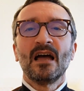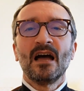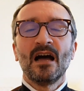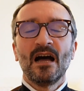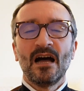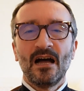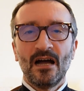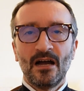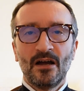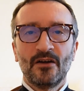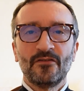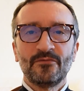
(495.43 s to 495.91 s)

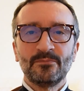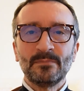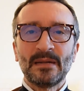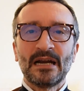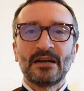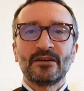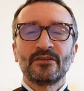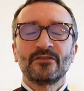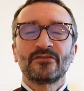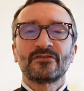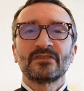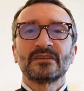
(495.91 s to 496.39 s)
half
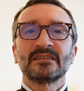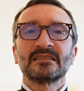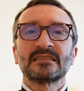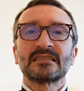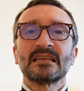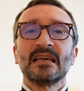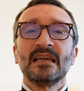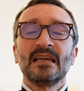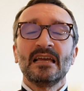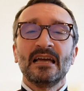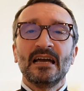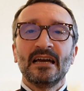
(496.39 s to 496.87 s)
marathons,
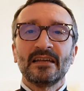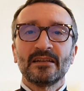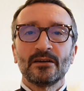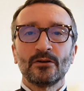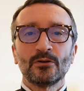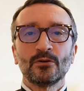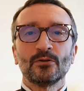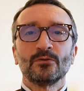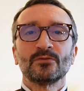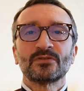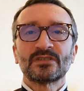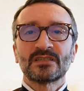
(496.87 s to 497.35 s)
and
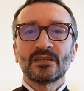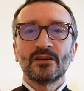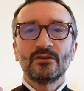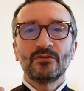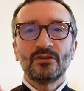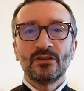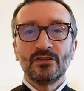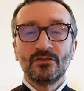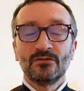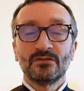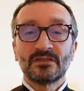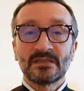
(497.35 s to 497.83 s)
I also
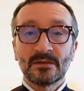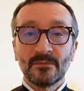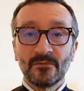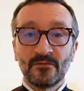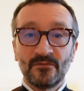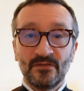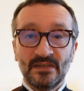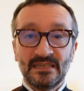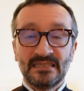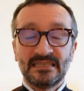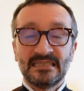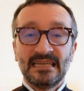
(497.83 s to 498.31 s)
use them
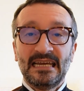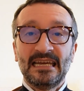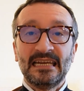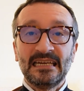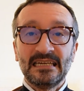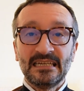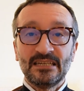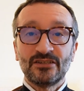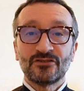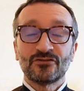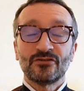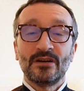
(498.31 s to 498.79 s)
for
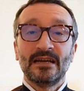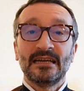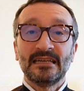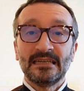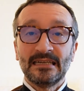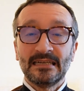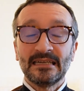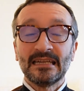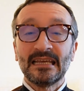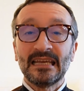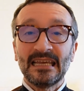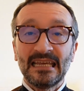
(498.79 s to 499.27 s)
daily
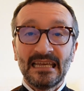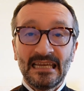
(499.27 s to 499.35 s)
training.